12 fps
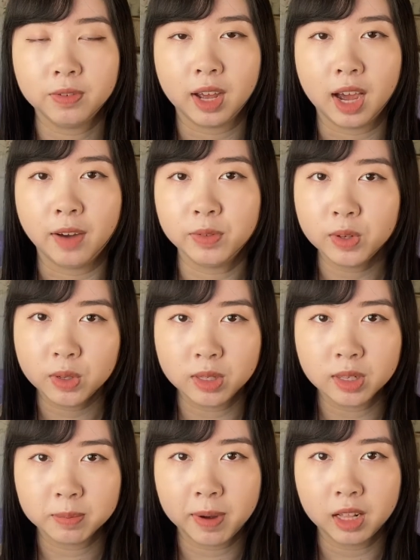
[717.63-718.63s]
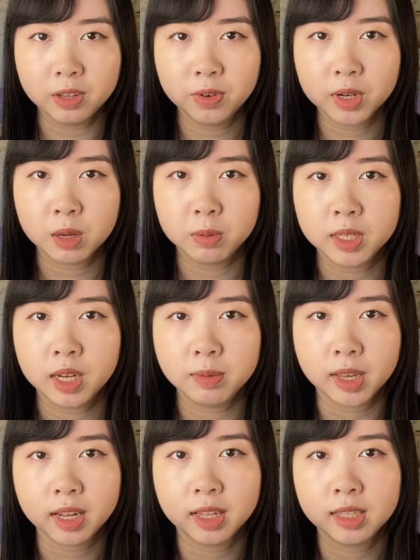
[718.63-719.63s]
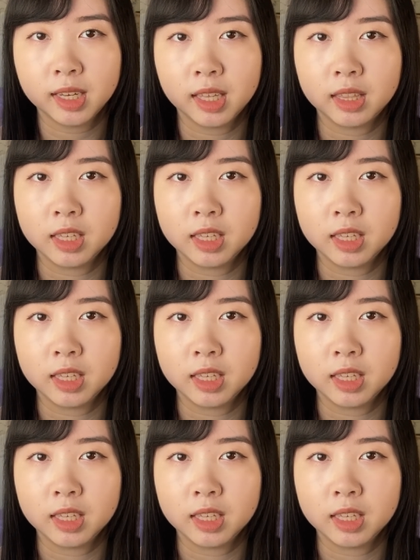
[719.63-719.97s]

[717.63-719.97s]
After using this palette for a couple times, I can say that